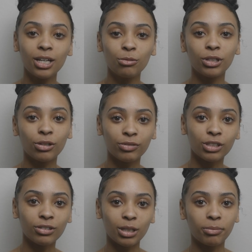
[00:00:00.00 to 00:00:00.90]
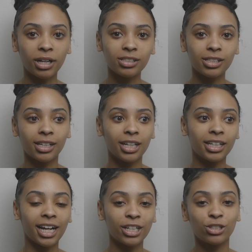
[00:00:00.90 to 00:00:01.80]
when you overdo it, your brows look
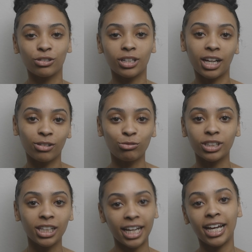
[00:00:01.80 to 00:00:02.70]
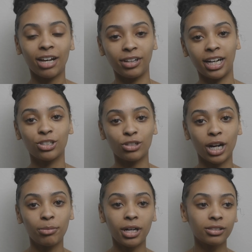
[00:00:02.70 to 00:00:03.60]
unnatural, and I really like having natural
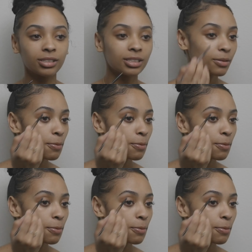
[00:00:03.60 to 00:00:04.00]
eyebrows.